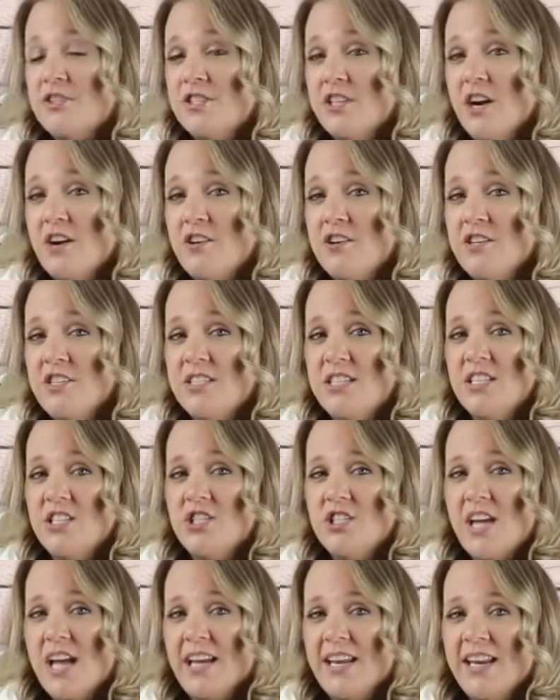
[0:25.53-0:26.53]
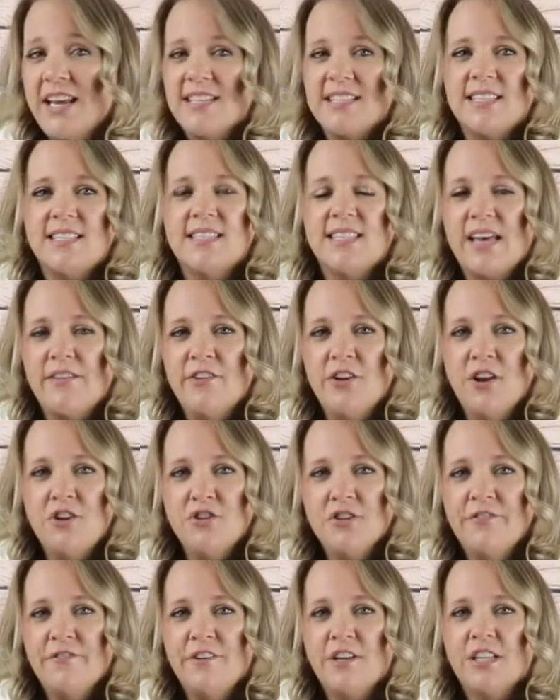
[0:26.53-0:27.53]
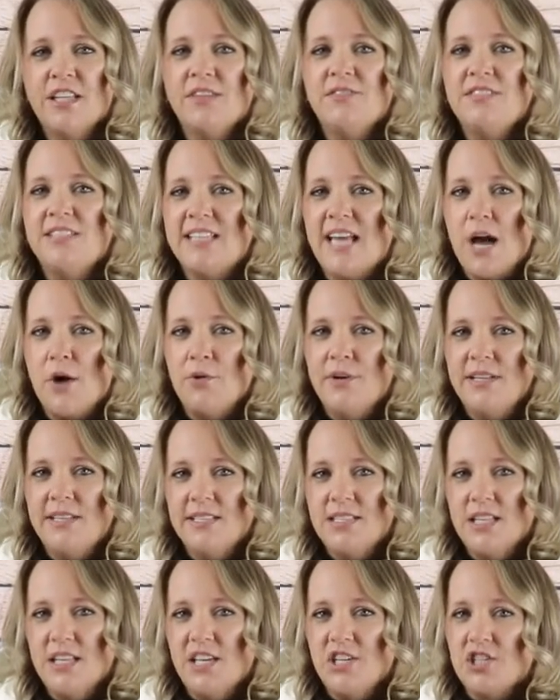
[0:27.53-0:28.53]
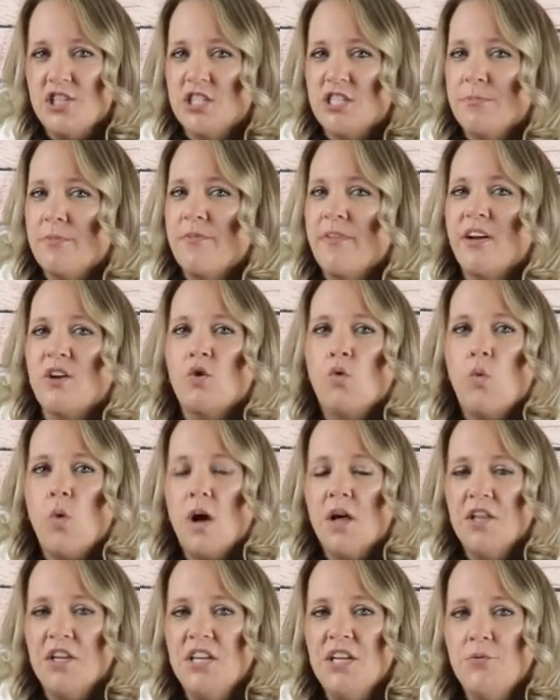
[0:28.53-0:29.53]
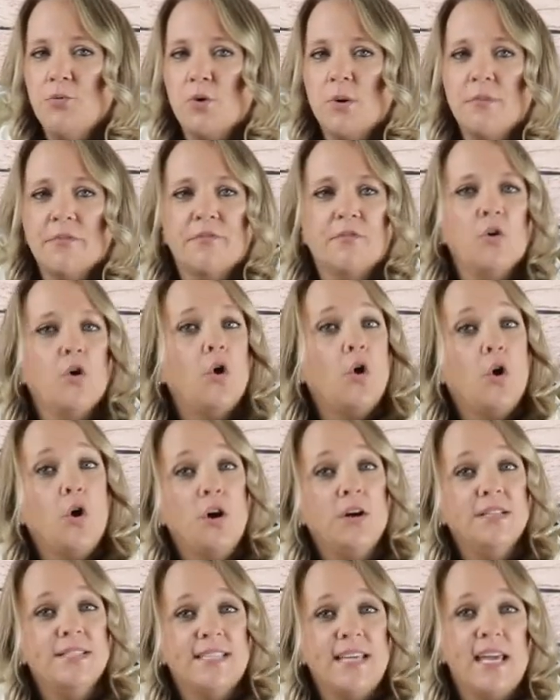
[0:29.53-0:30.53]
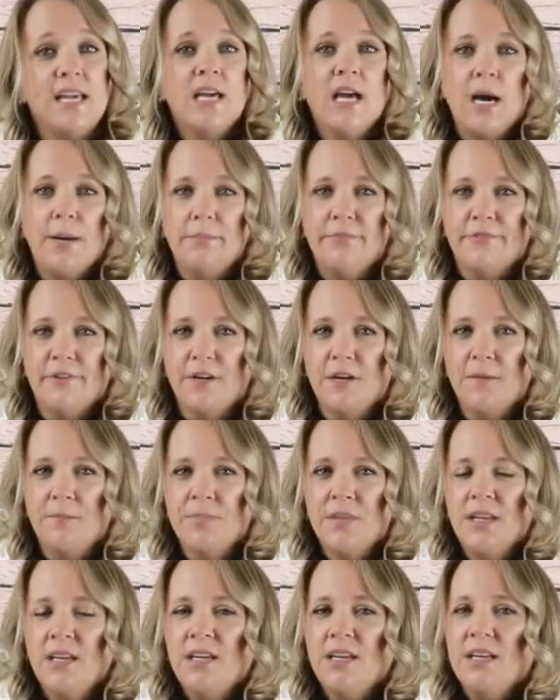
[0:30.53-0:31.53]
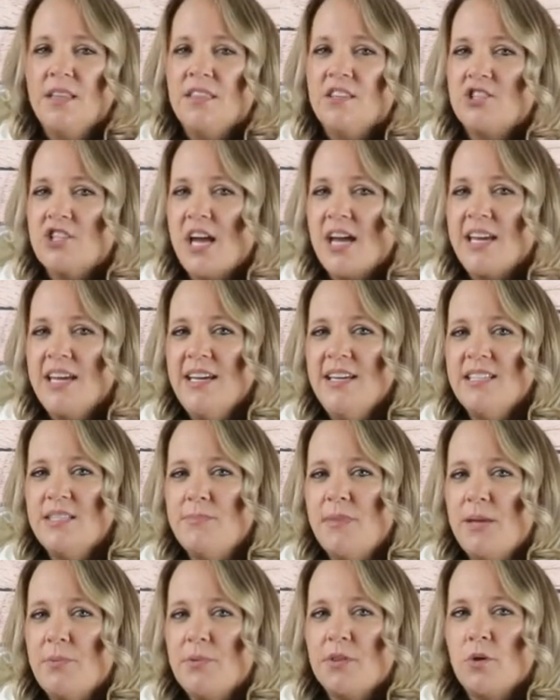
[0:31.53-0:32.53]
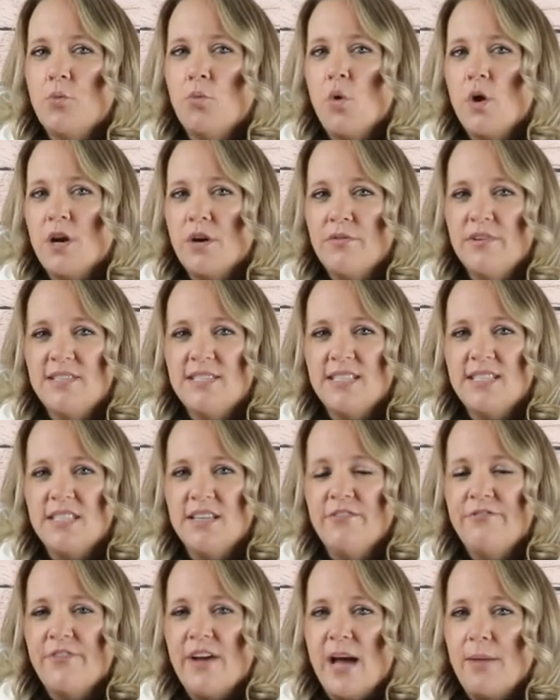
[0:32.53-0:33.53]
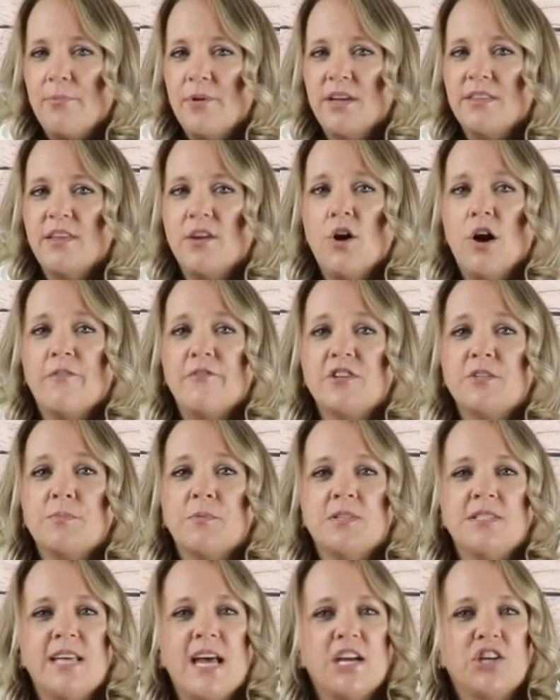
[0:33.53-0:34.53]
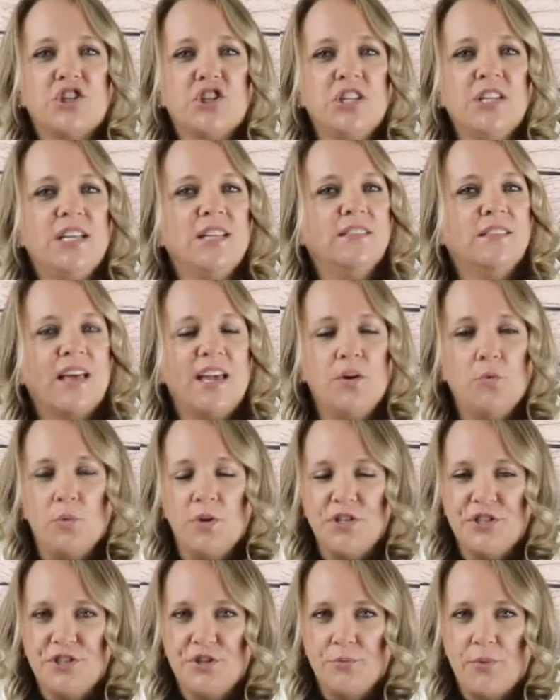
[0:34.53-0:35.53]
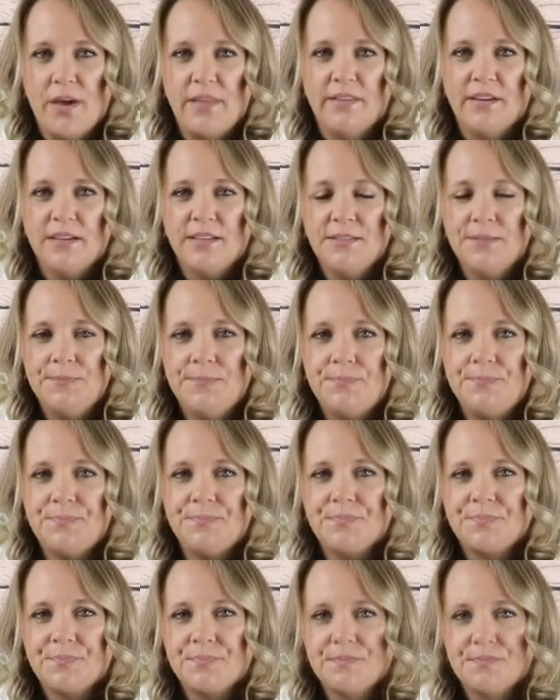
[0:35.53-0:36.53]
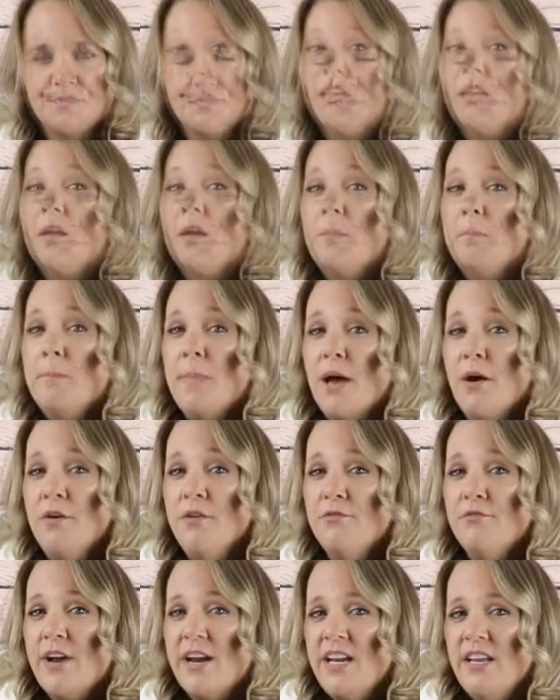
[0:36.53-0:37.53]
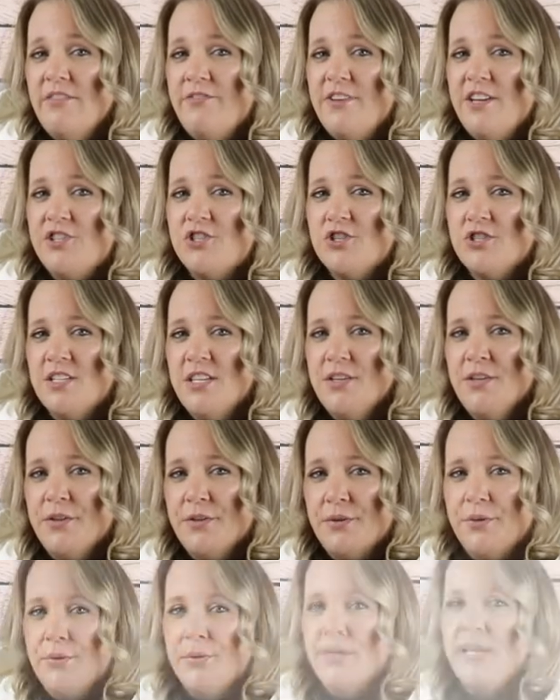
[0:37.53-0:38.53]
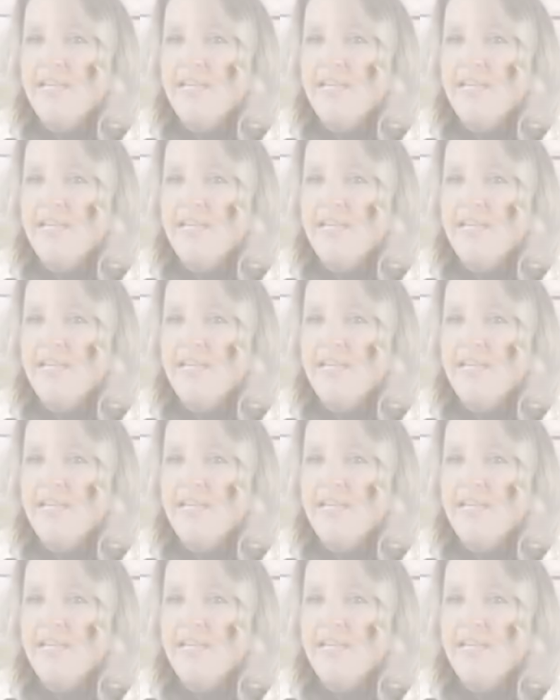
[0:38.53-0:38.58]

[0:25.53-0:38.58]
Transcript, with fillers: starters, this jacket has a 700 fill of down insulation to provide quality warmth for all-day comfort. The jacket is made with a water-resistant fabric that offers protection in light winter weather. Mountain Ready features include